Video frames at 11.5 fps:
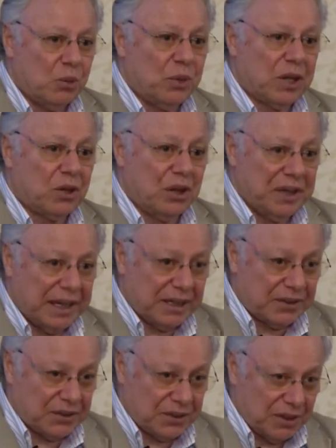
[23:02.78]
we
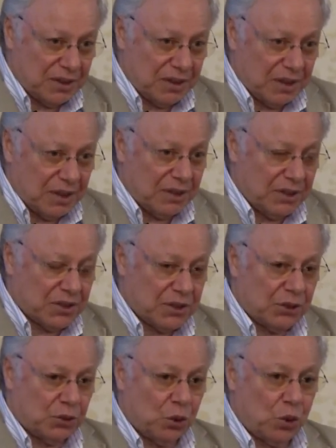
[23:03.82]
connect. This is the
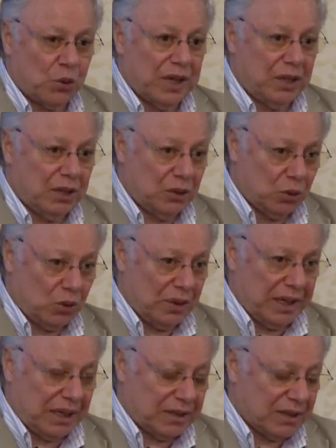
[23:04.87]
doorway to
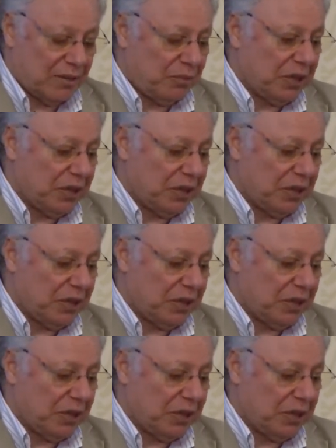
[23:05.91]
connect.